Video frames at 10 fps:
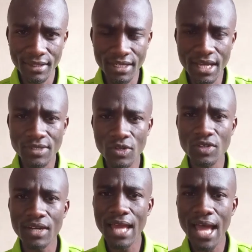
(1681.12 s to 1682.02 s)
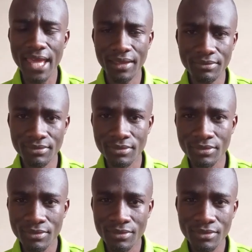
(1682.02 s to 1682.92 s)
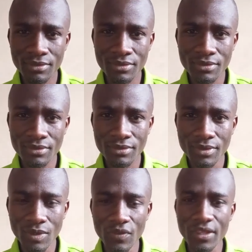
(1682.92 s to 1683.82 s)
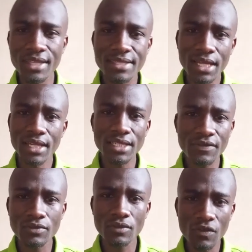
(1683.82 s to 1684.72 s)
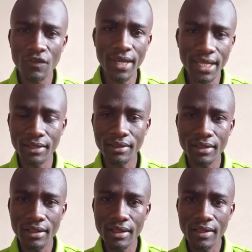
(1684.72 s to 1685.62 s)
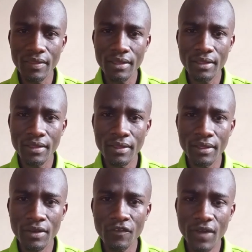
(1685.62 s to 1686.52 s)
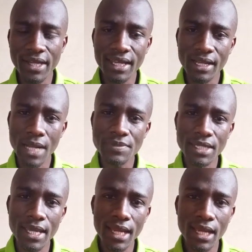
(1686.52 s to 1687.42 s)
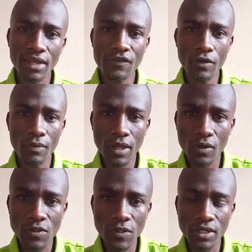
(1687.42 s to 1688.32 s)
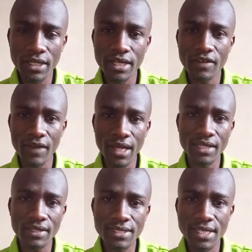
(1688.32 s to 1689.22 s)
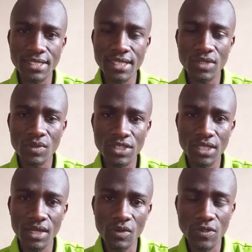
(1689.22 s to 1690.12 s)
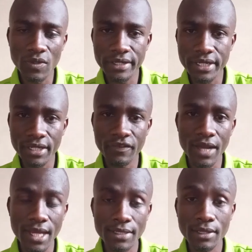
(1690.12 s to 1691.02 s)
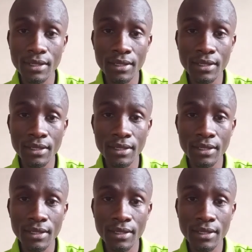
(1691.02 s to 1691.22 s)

It does not rely on the executive to do funding. Funding comes directly from the consolidated fund, in this case, the judiciary consolidated fund.